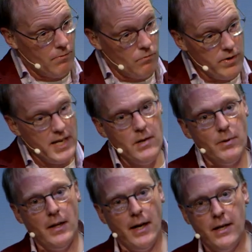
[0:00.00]
really
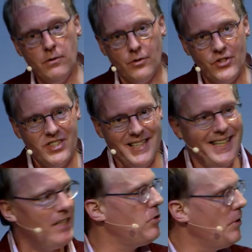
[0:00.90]
reliant on
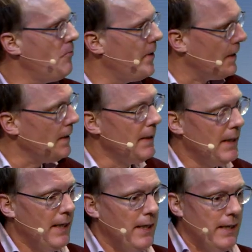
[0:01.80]
selling software,
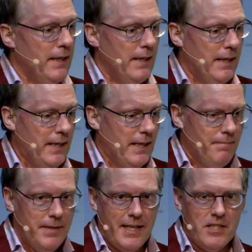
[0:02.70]

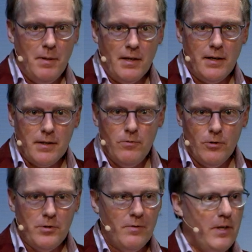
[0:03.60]
um, yeah, that's a bit hard if you
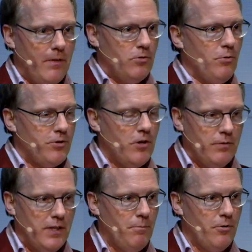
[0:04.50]
also have to give source code, that